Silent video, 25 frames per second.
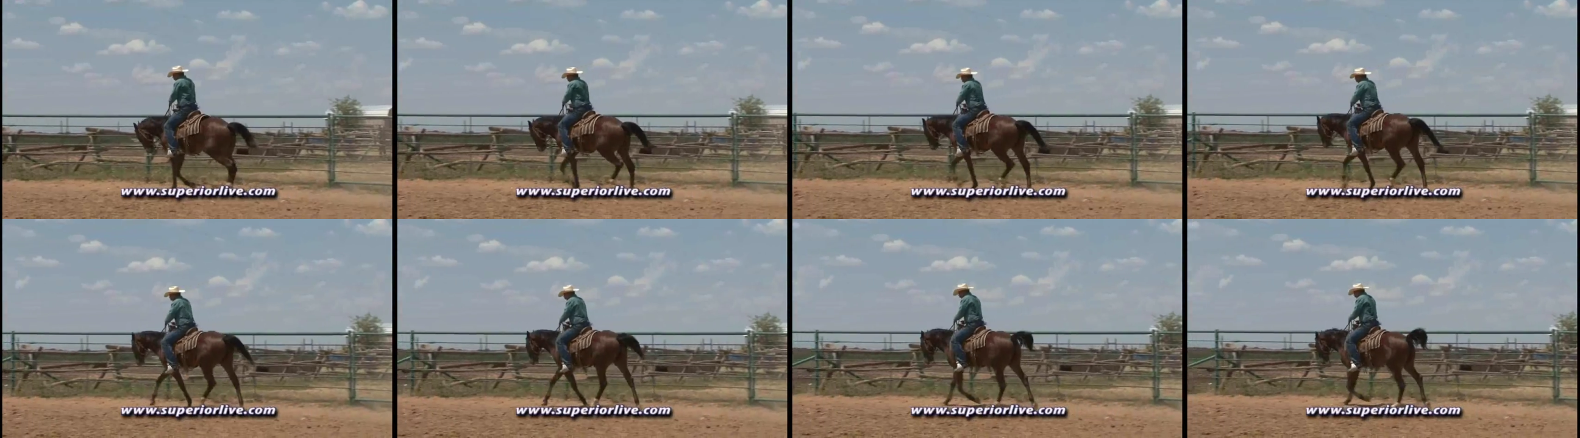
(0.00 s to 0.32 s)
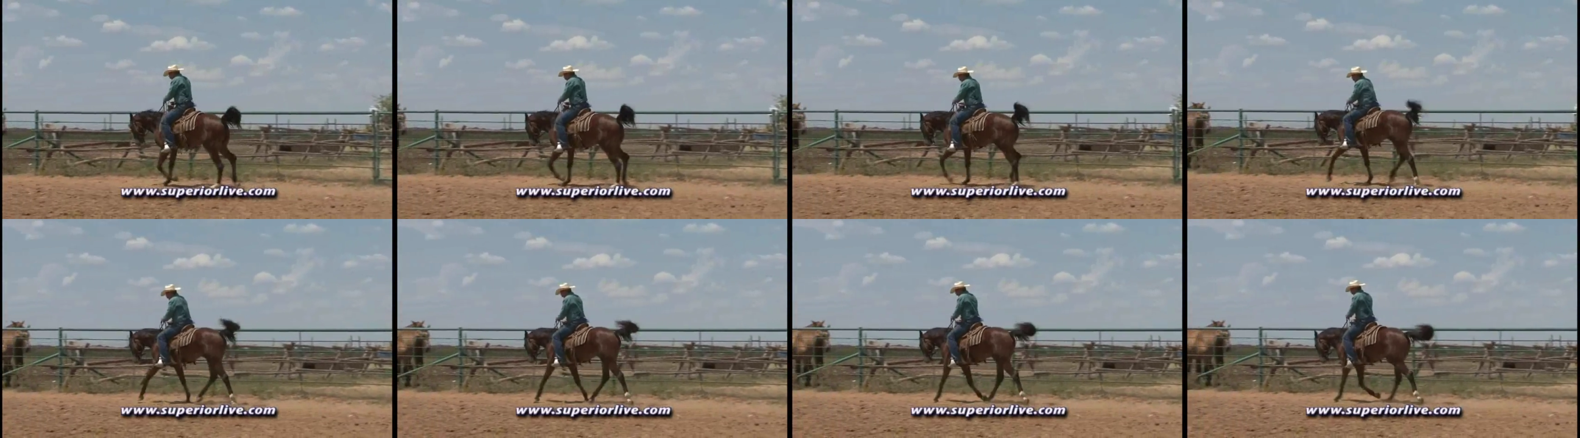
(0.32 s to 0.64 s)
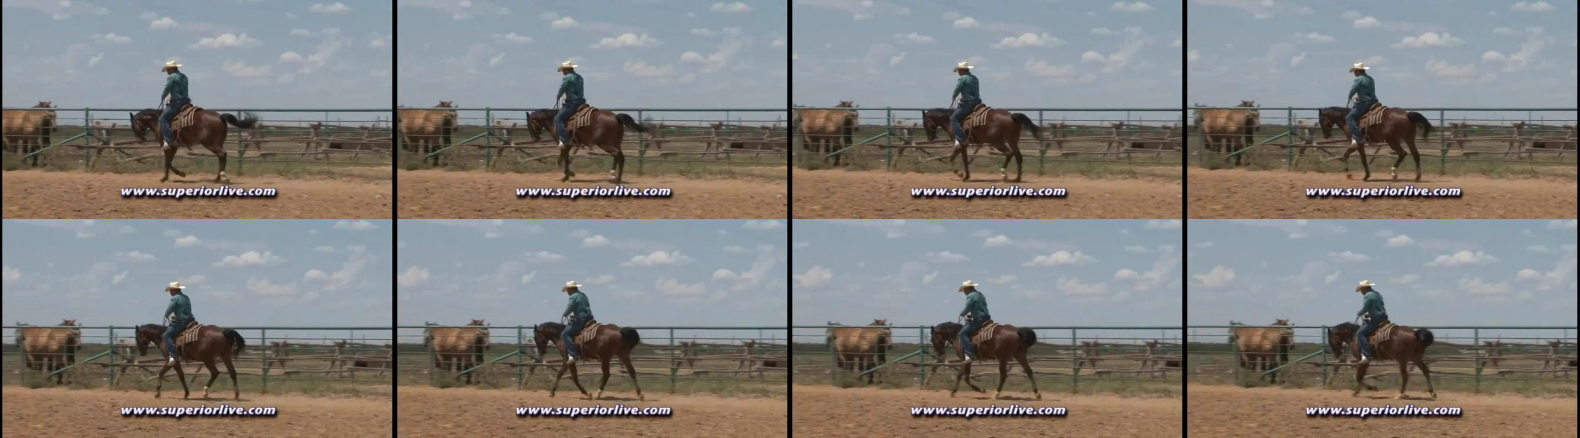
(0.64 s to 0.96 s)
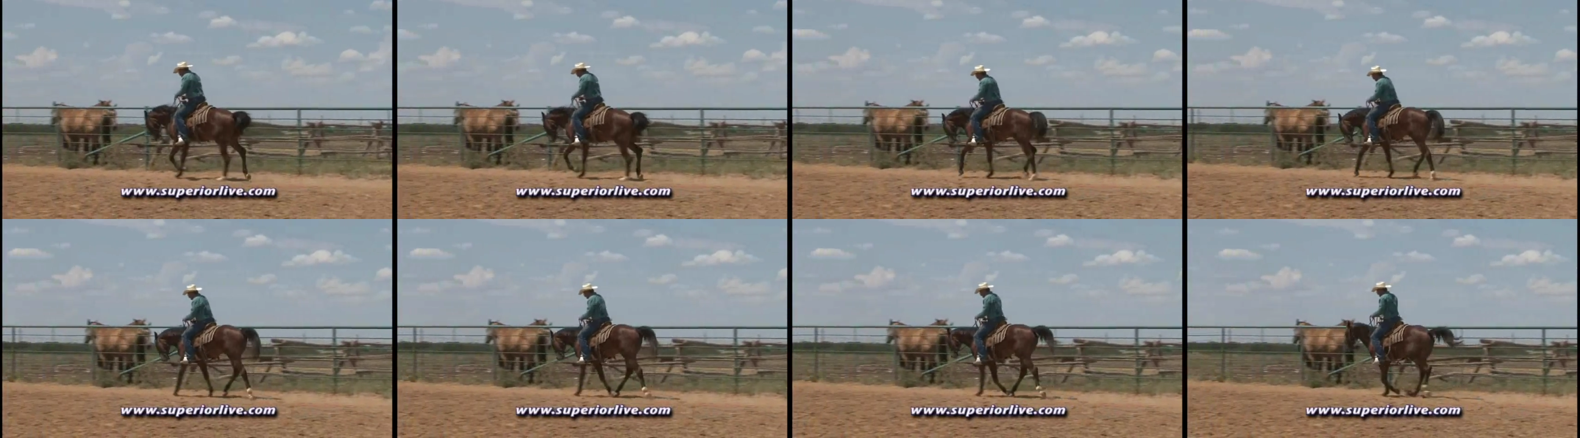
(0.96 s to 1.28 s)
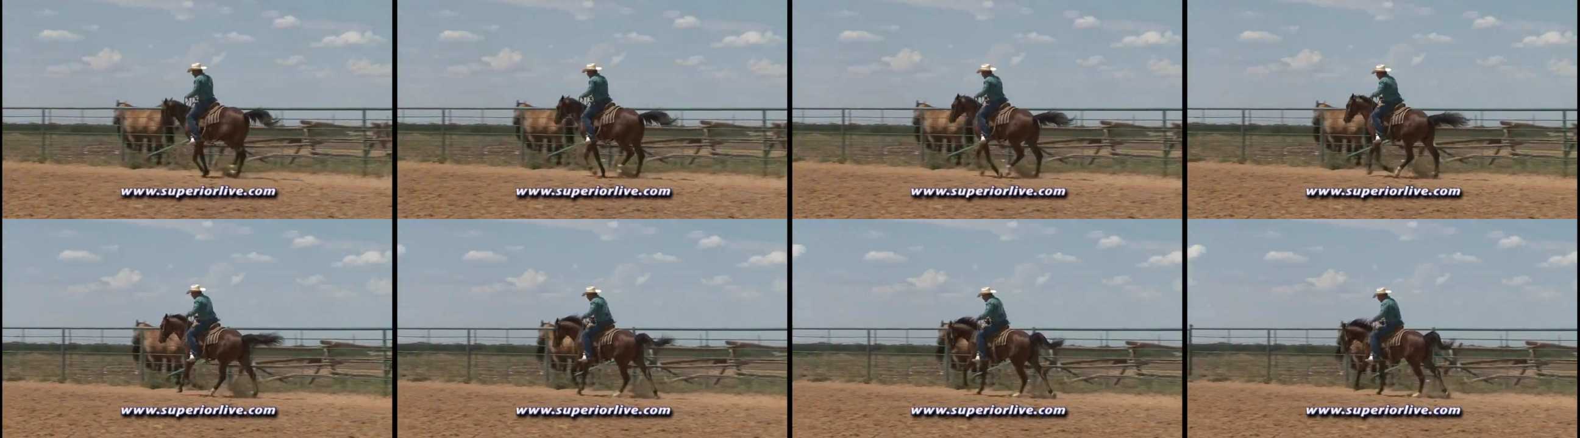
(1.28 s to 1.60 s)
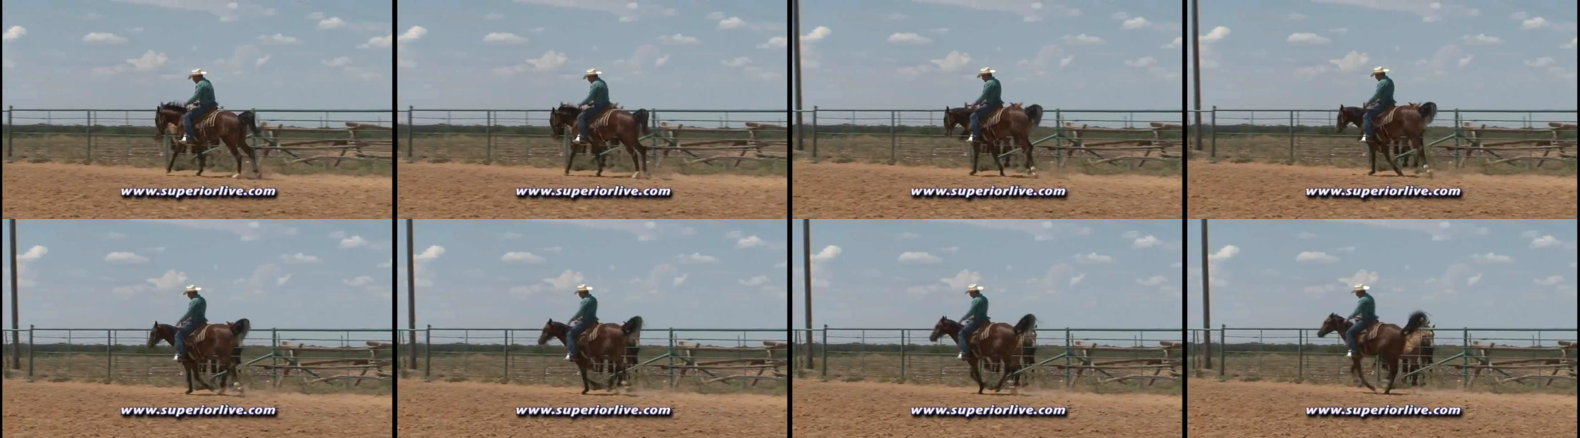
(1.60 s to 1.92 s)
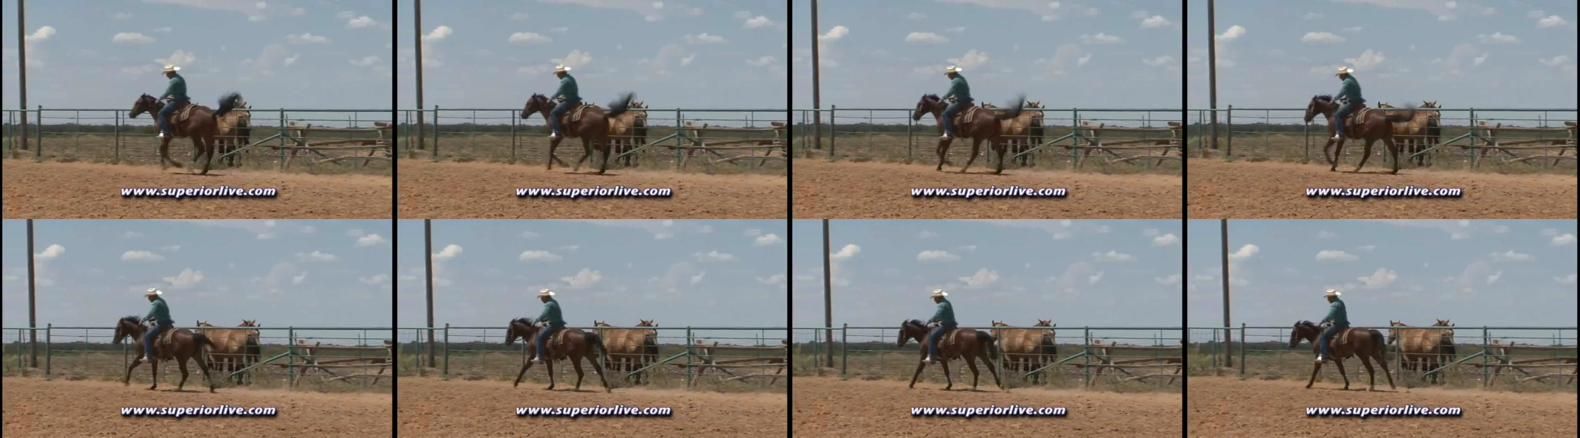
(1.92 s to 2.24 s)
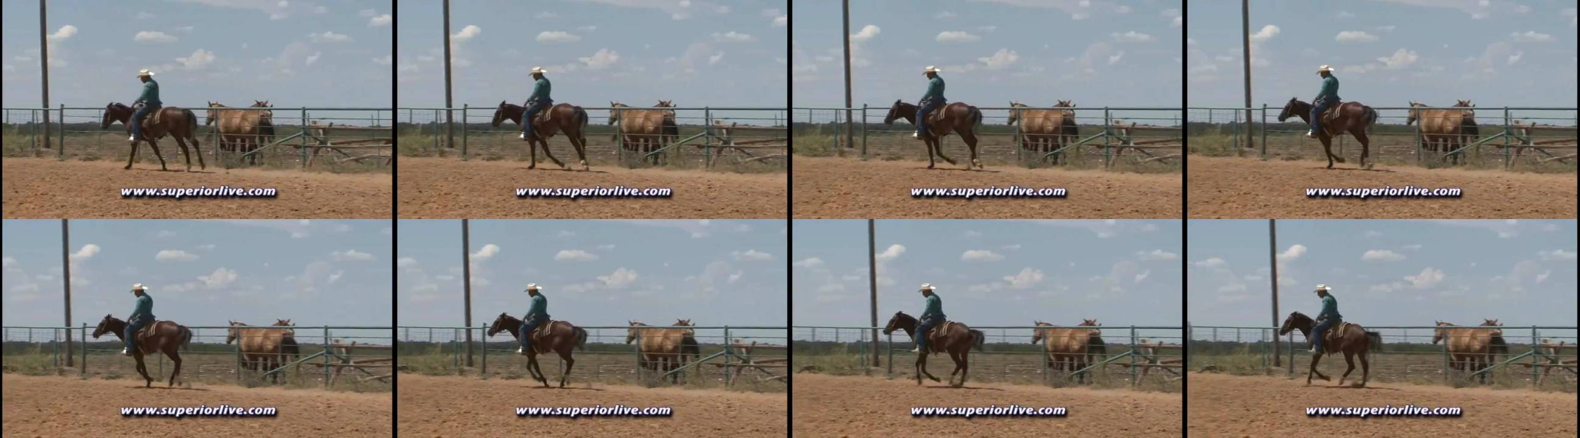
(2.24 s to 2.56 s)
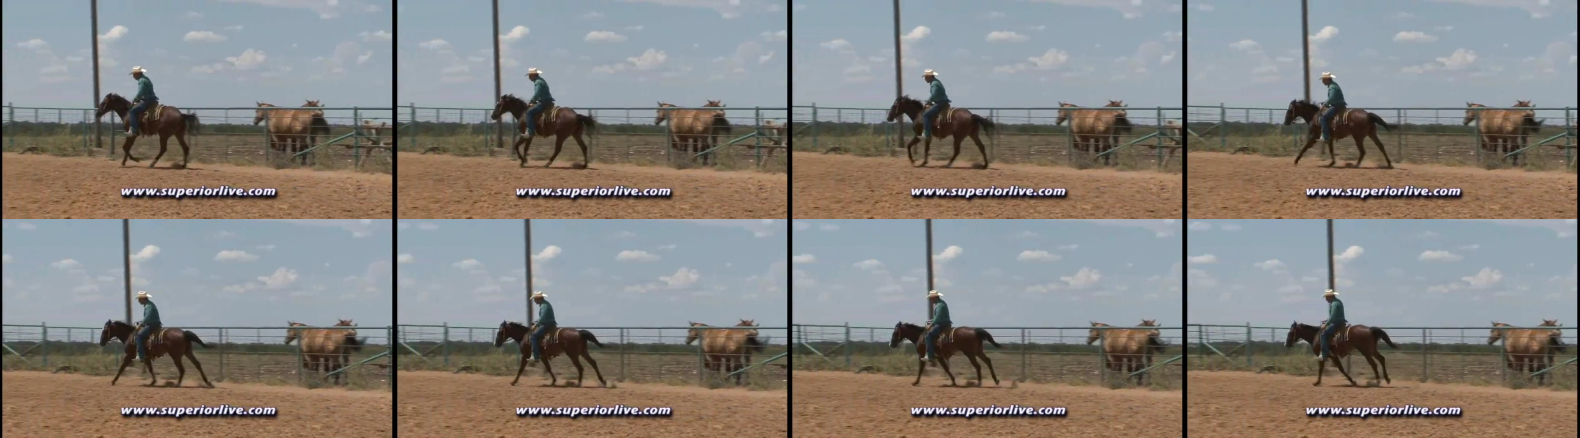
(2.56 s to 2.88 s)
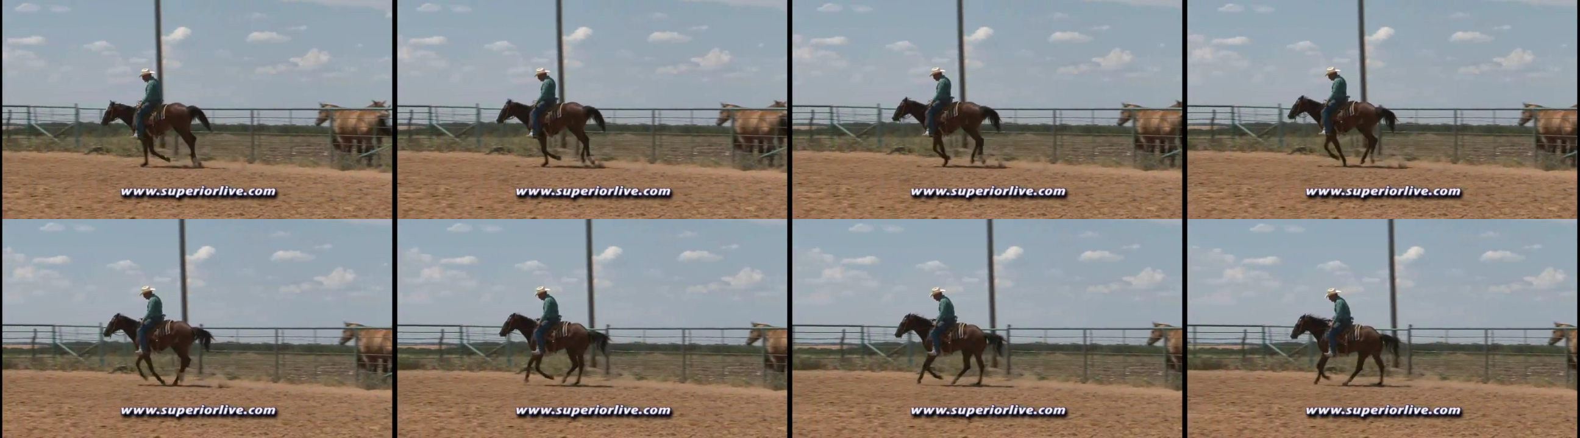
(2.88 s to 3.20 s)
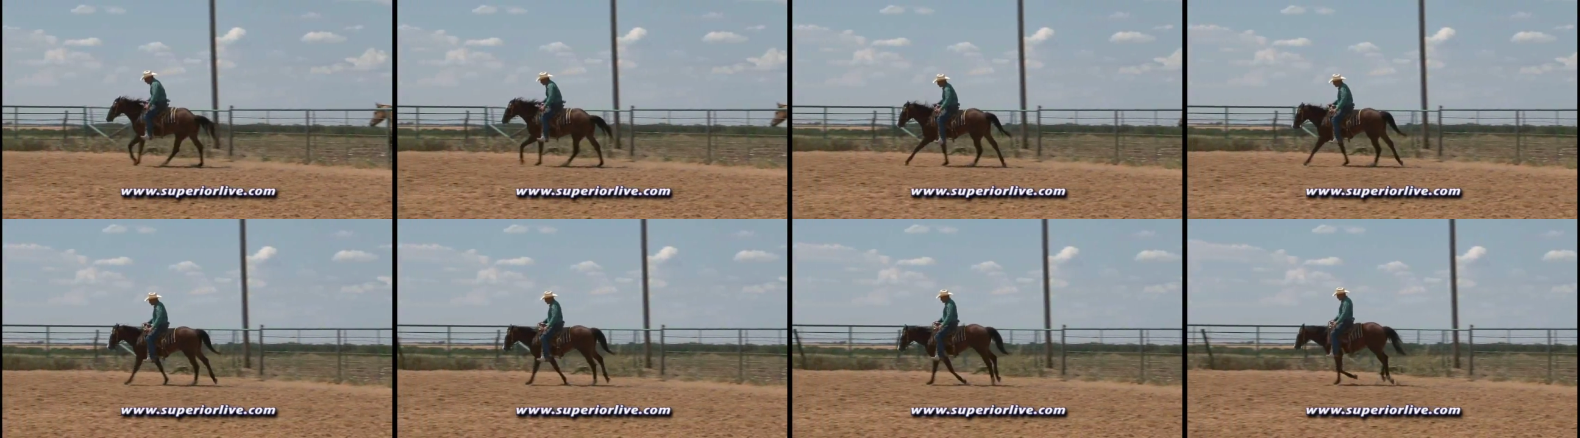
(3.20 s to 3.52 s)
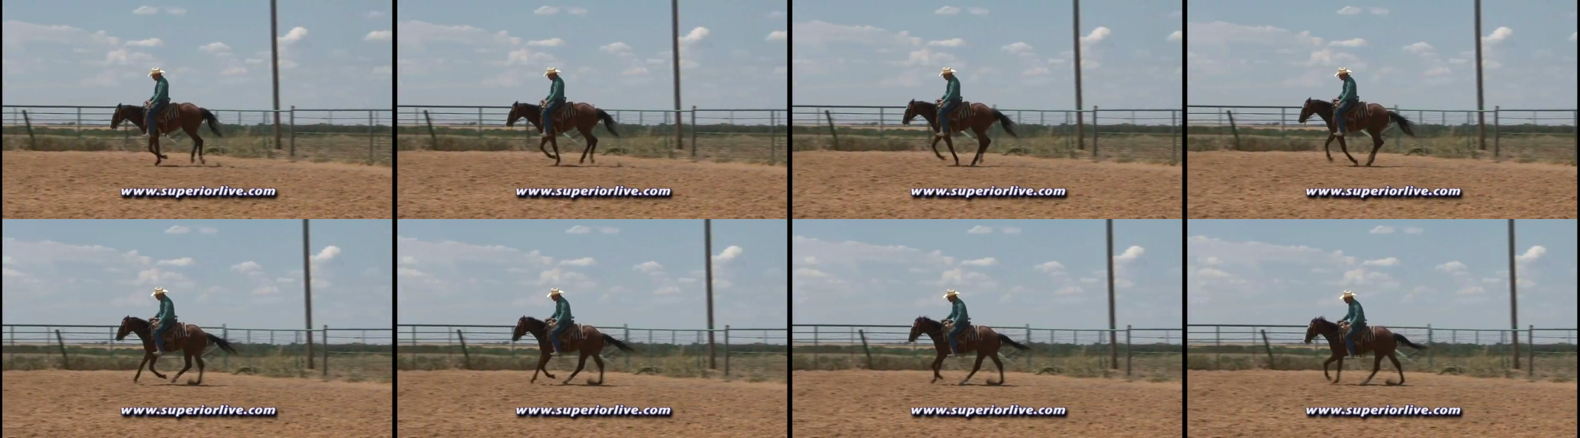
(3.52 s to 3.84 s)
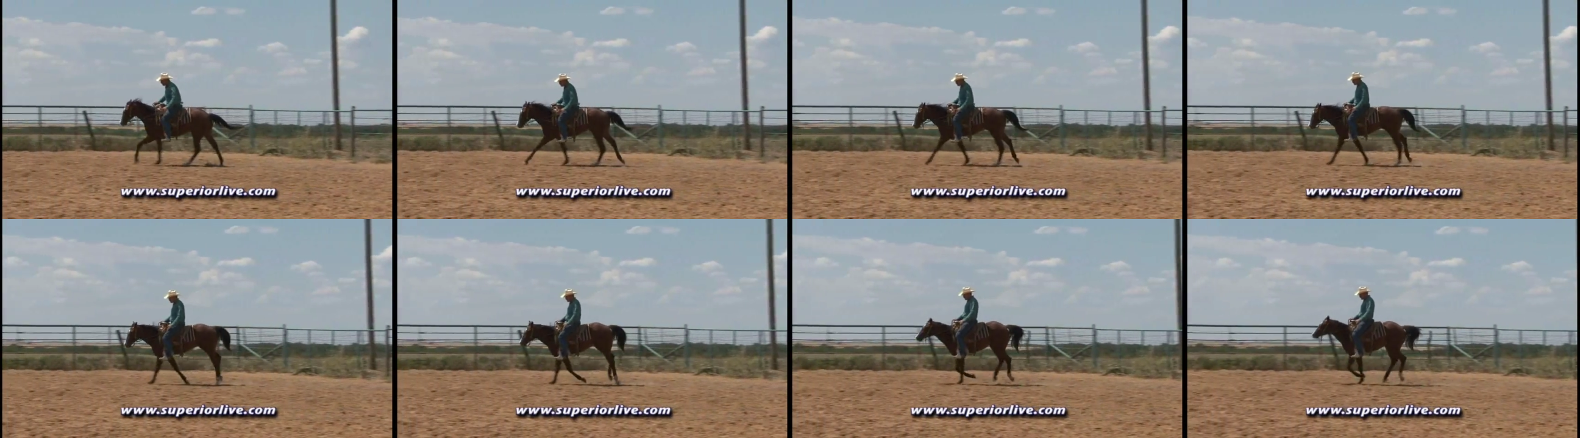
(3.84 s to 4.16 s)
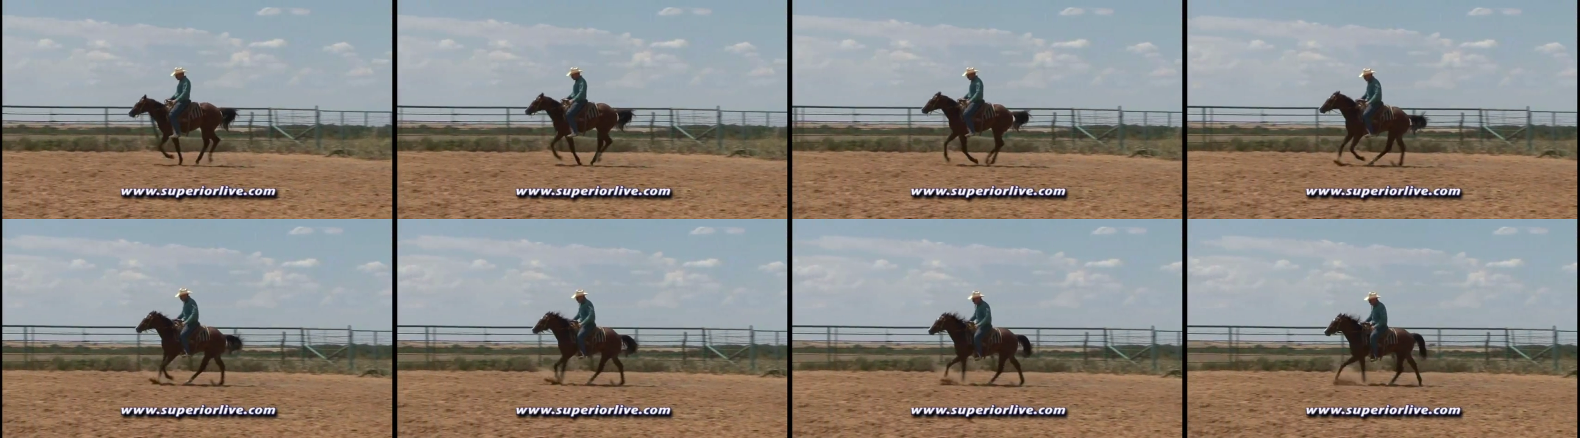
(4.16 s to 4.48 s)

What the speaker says: No face is visible, so there are no lips to read.